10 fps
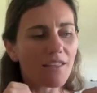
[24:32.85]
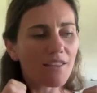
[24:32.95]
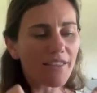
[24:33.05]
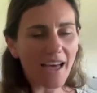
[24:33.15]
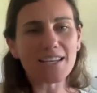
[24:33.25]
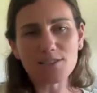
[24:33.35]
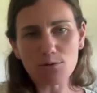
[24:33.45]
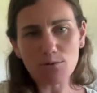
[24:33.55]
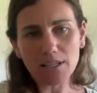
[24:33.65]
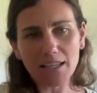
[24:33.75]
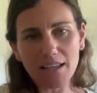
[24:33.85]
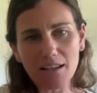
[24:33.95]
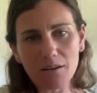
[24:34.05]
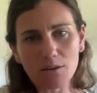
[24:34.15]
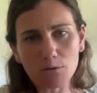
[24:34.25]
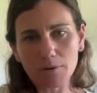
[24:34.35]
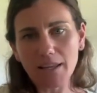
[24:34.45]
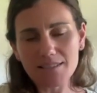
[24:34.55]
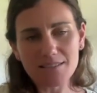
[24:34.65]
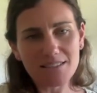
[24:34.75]
That is a really good
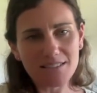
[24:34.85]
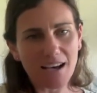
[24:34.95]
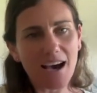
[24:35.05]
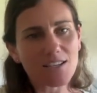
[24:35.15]
place to start,